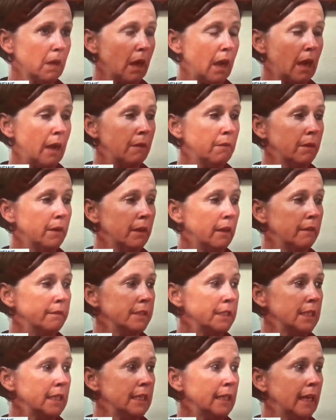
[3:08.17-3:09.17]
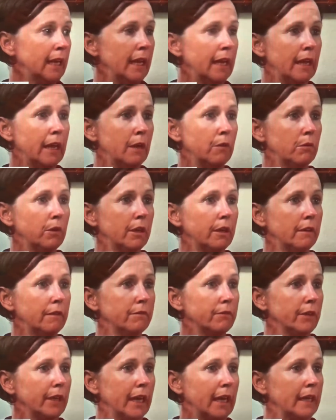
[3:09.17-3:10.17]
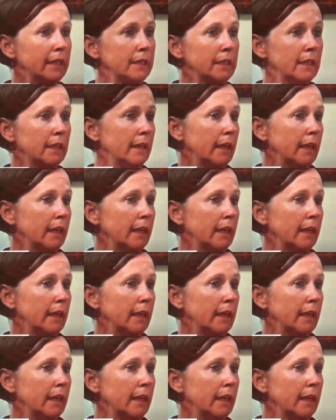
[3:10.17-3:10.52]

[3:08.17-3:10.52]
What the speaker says: I wouldn't have seen it, and I wouldn't have reacted.